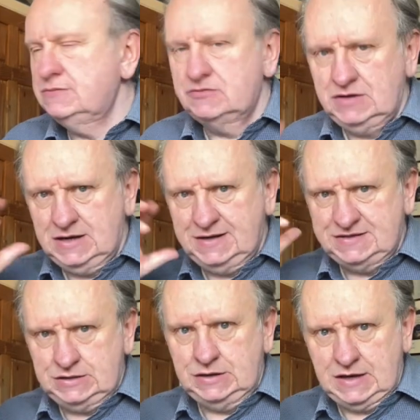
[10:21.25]
but really it's
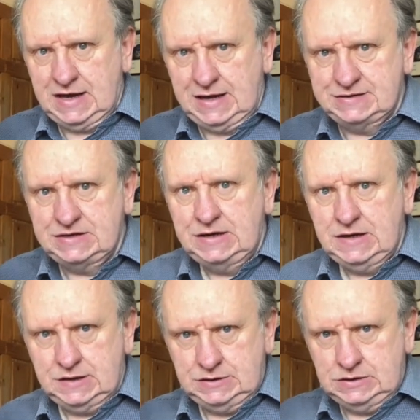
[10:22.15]
in your head
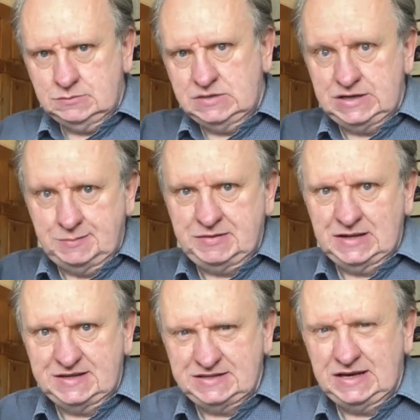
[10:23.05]
and you're
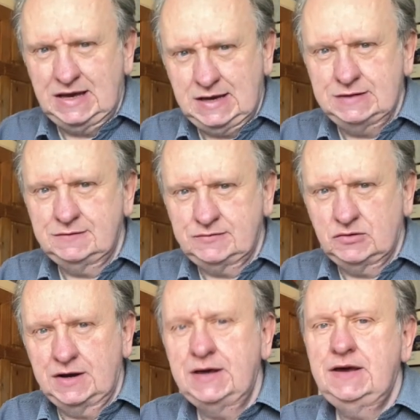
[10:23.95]
manipulating your head for it.